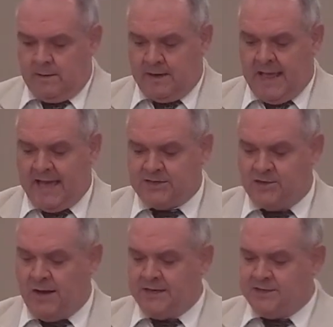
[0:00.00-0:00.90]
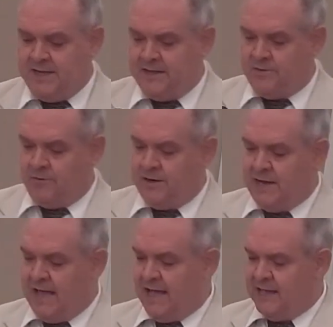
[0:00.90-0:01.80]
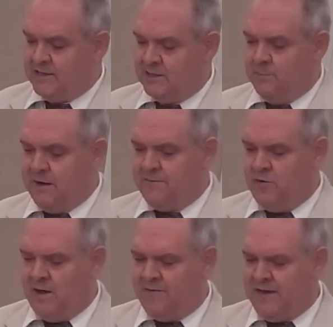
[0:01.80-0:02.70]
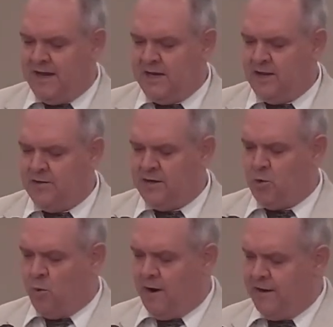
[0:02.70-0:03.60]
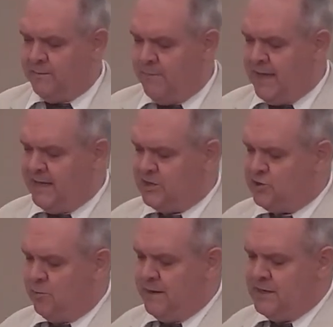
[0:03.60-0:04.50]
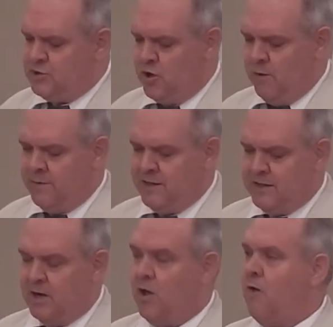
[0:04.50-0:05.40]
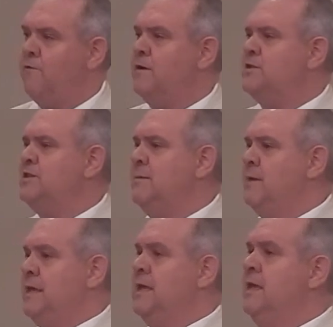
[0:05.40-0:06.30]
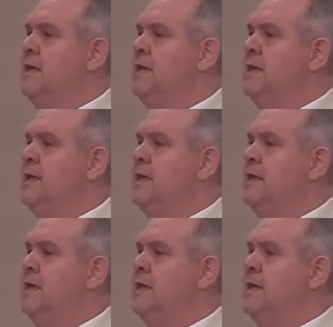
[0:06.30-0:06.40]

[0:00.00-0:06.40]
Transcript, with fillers: In Acts 19 39 says, But if you have any other inquiry to make, it shall be determined in the lawful assembly.